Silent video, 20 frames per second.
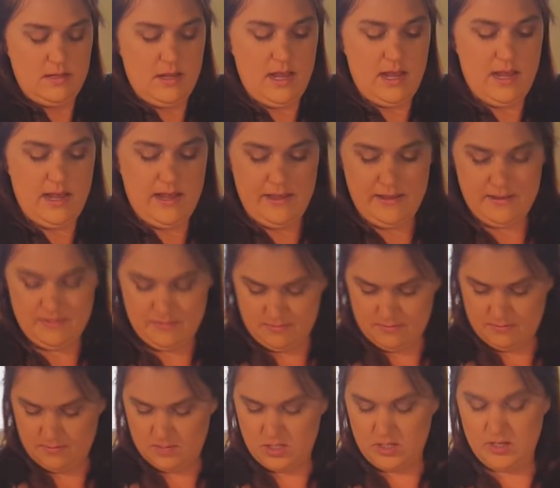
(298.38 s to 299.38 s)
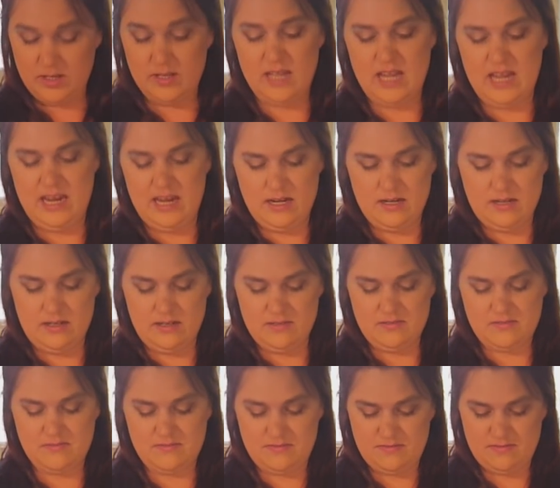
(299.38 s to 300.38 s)
and turn the heat
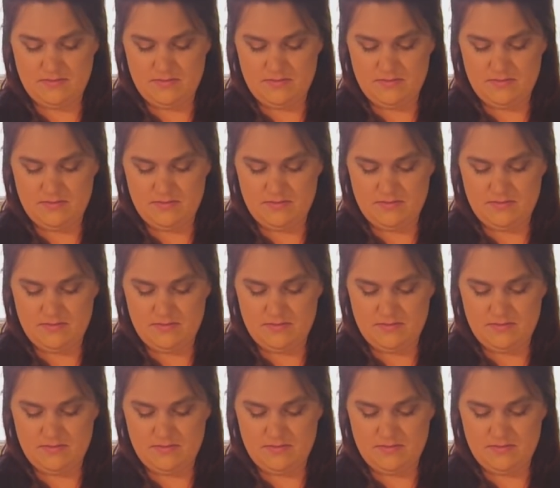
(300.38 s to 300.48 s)
off.